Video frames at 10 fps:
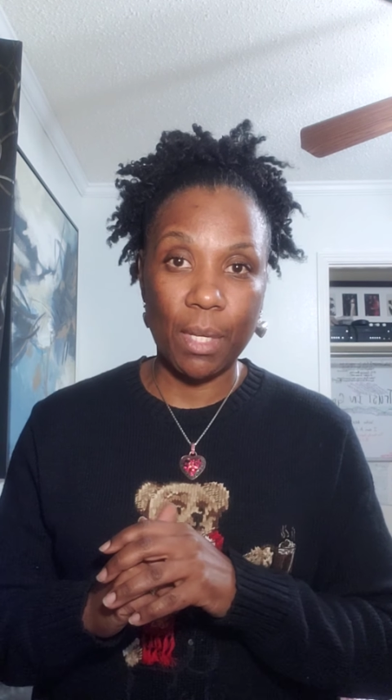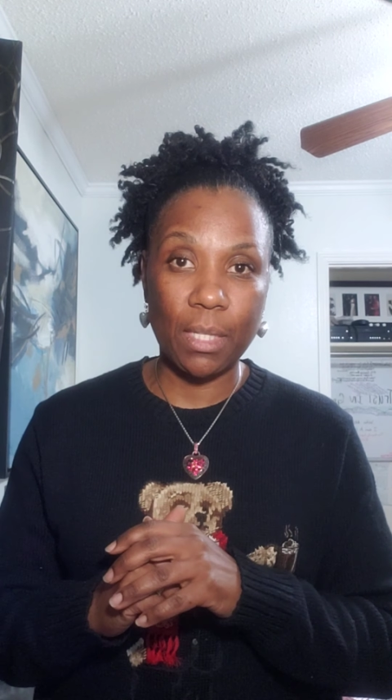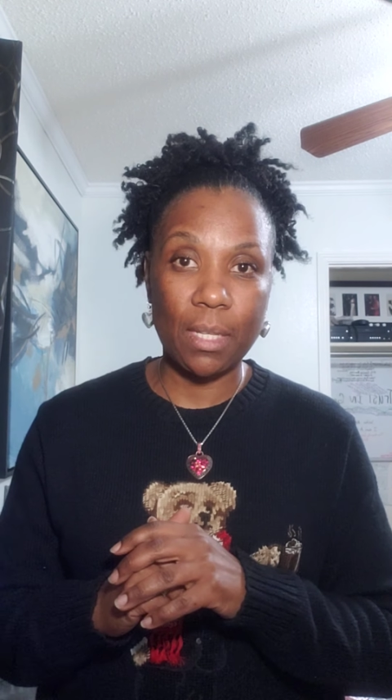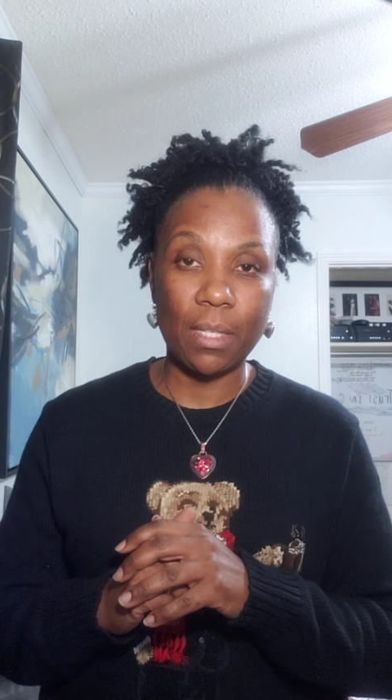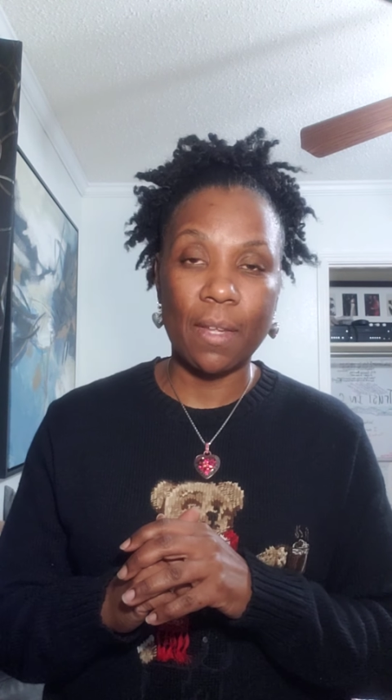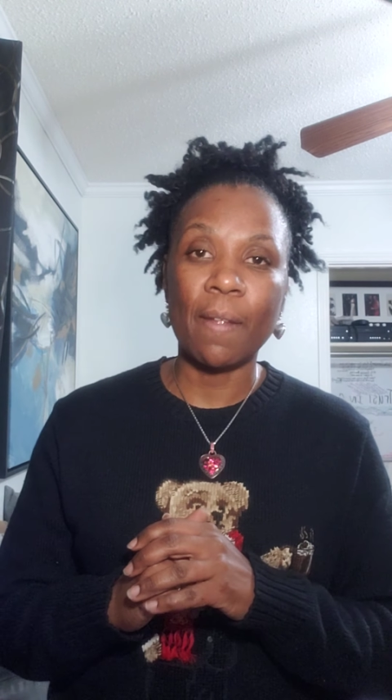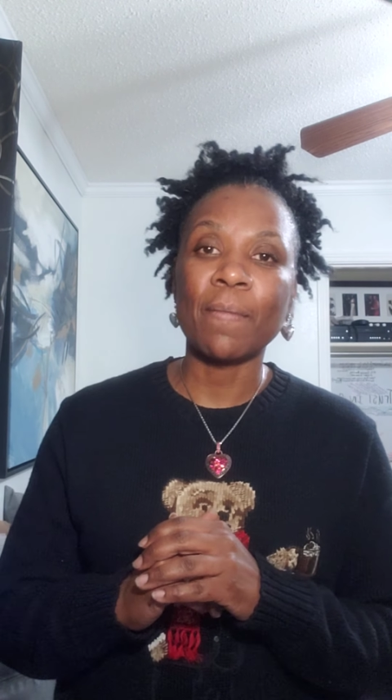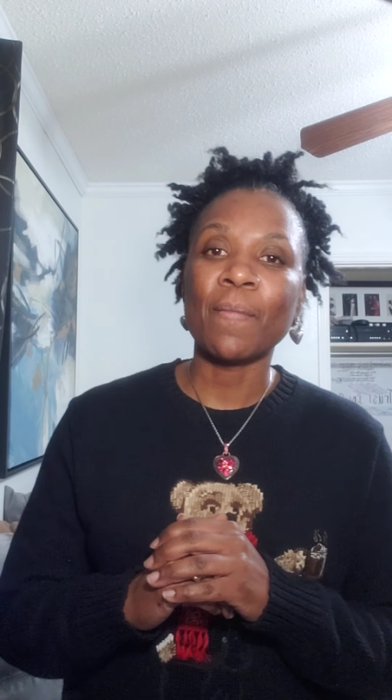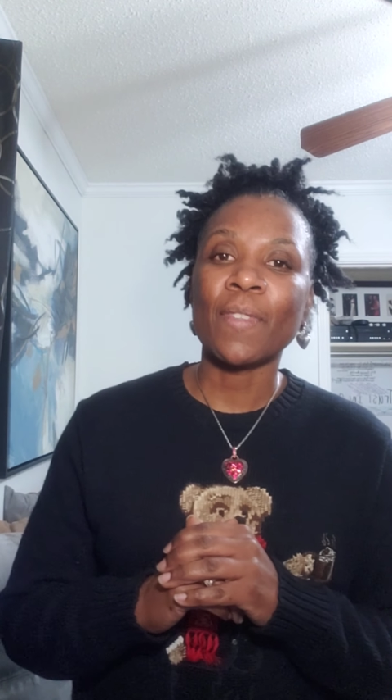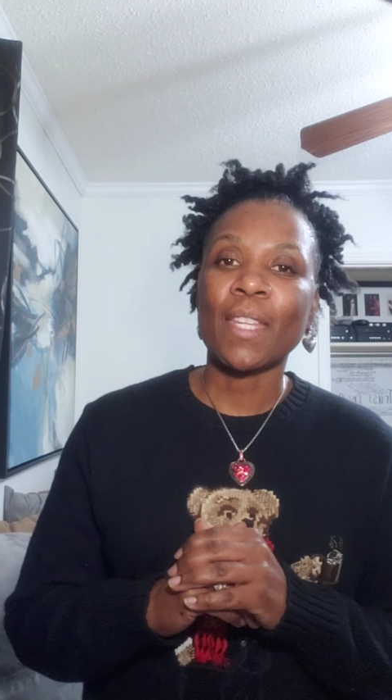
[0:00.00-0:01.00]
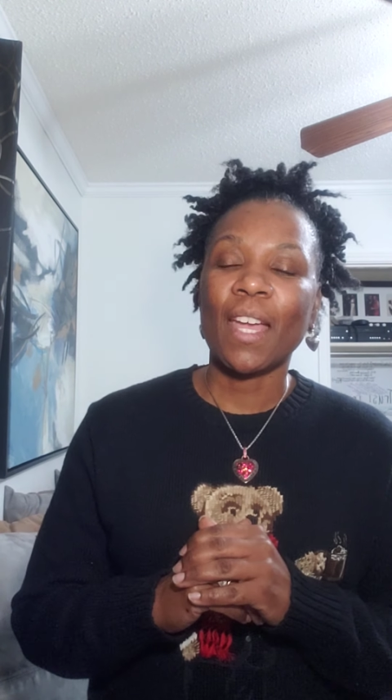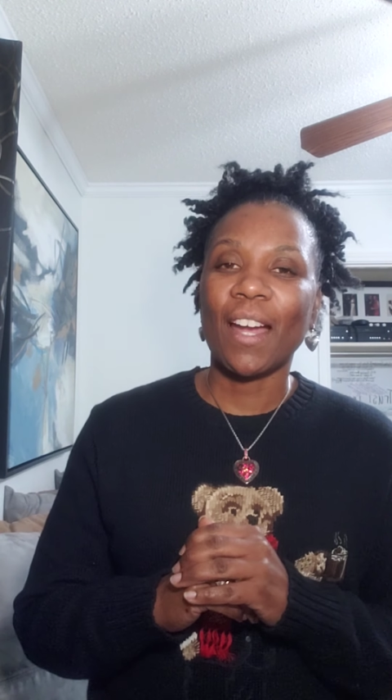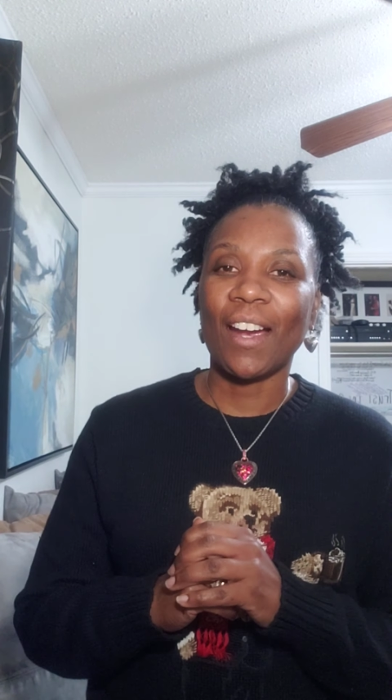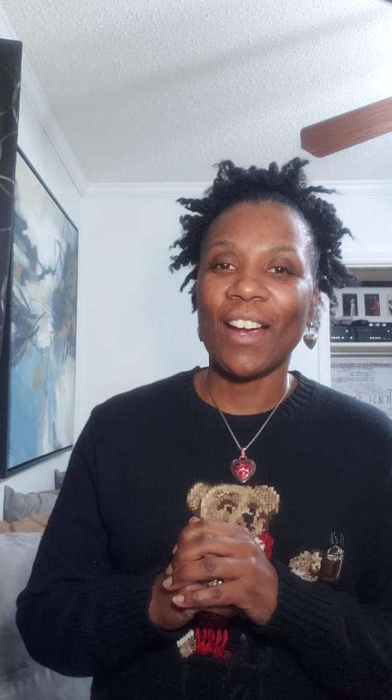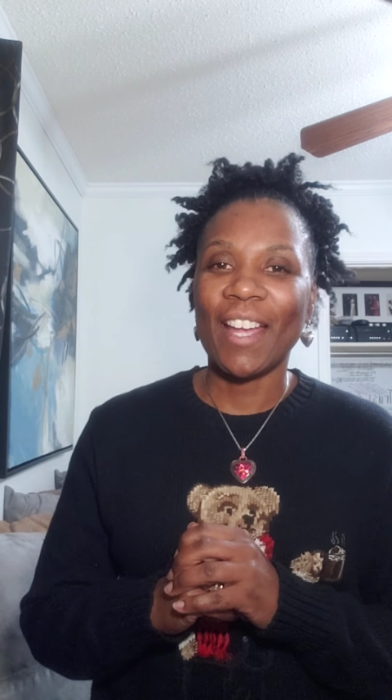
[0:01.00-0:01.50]
sense?
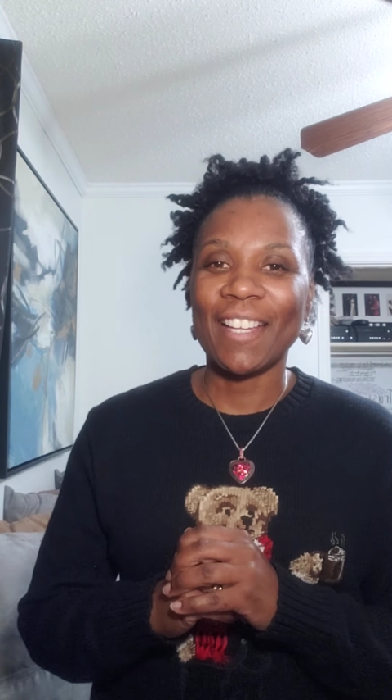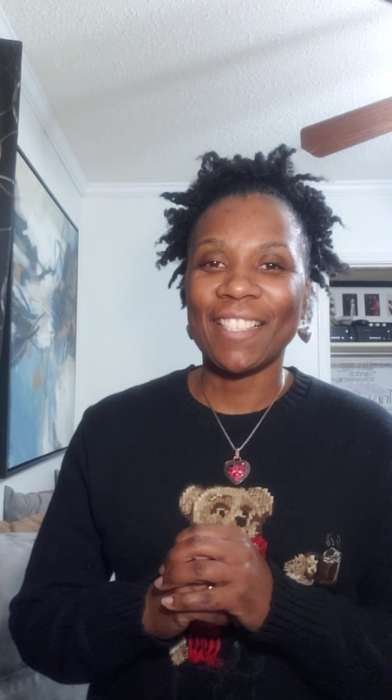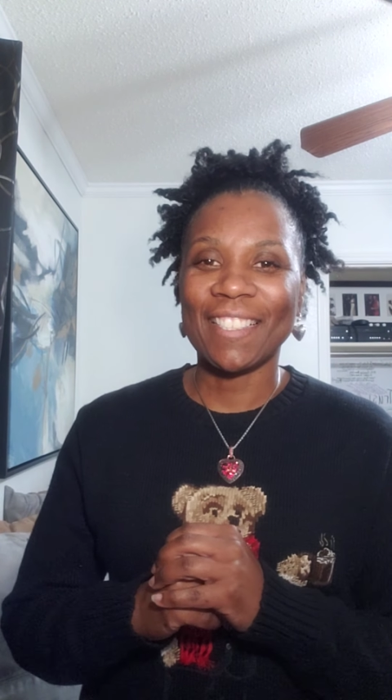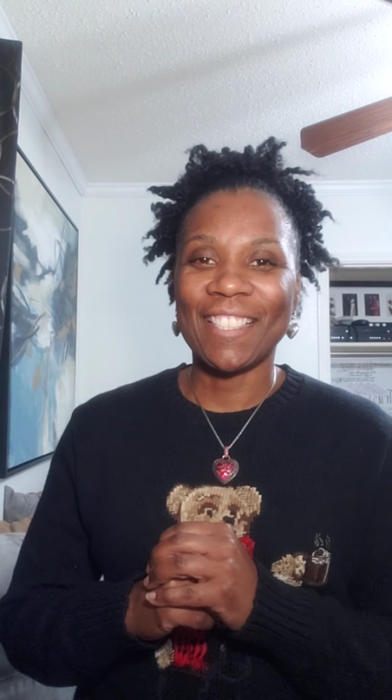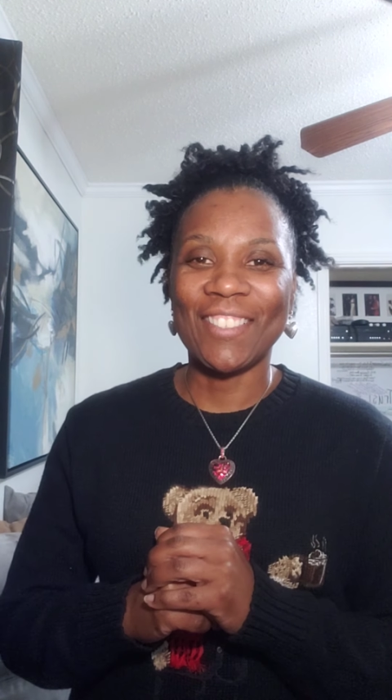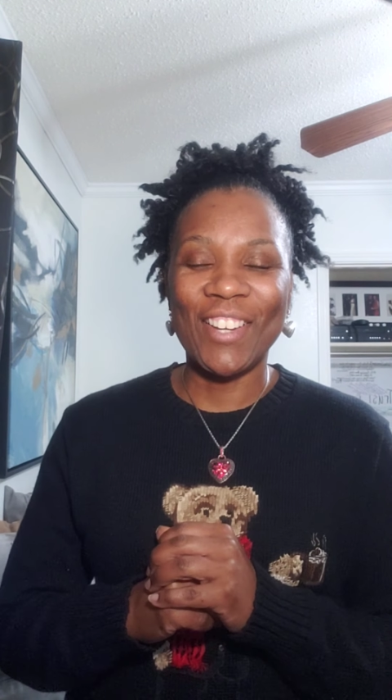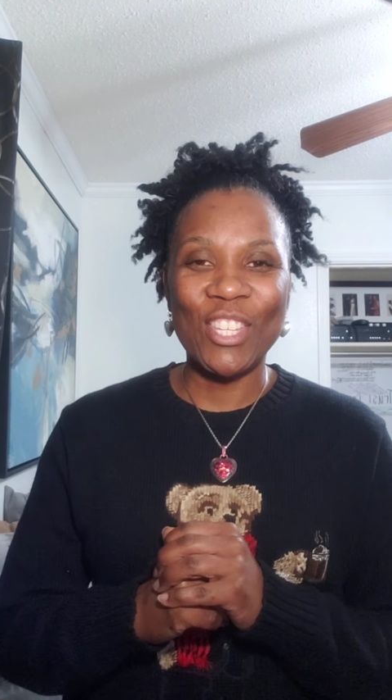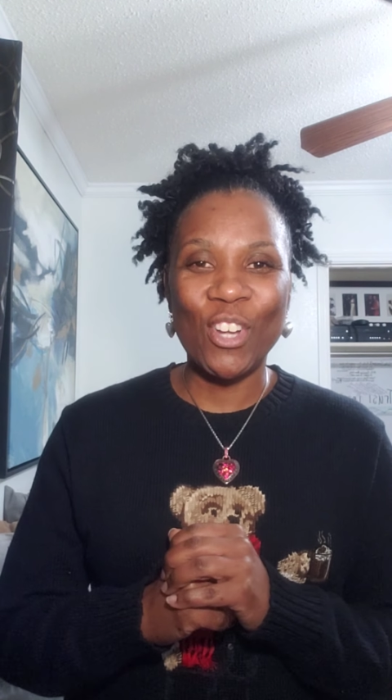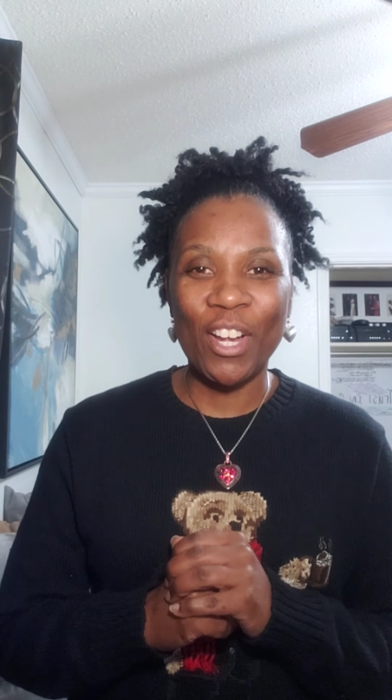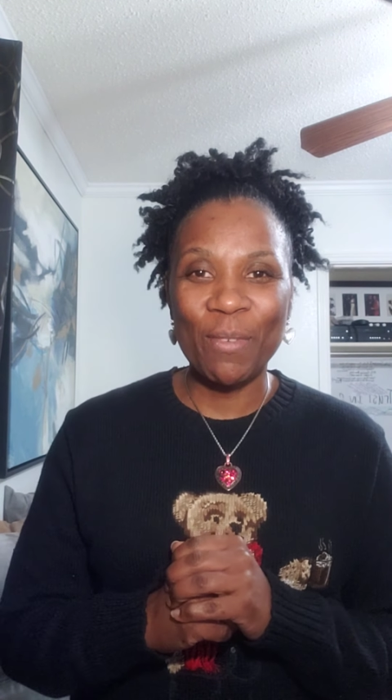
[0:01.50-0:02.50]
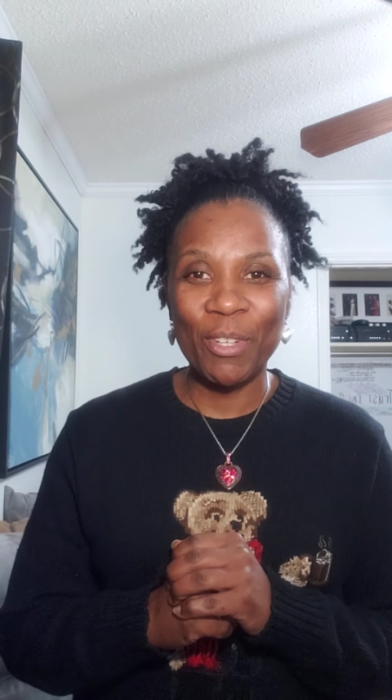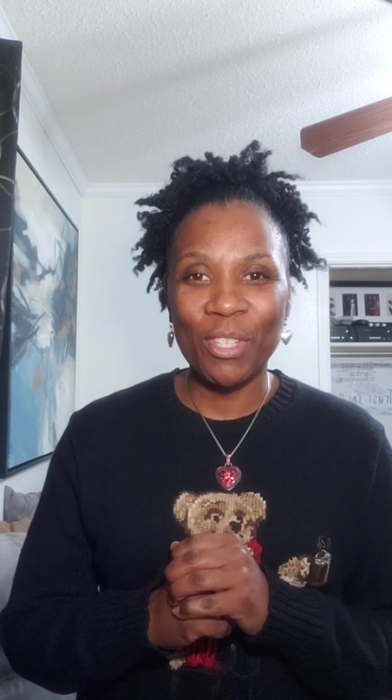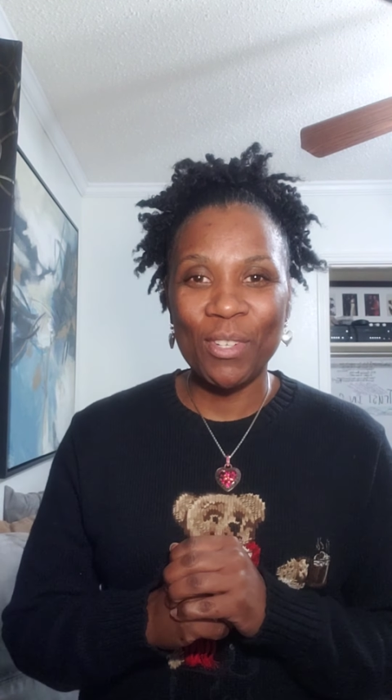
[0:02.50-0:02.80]
All right. Great talking with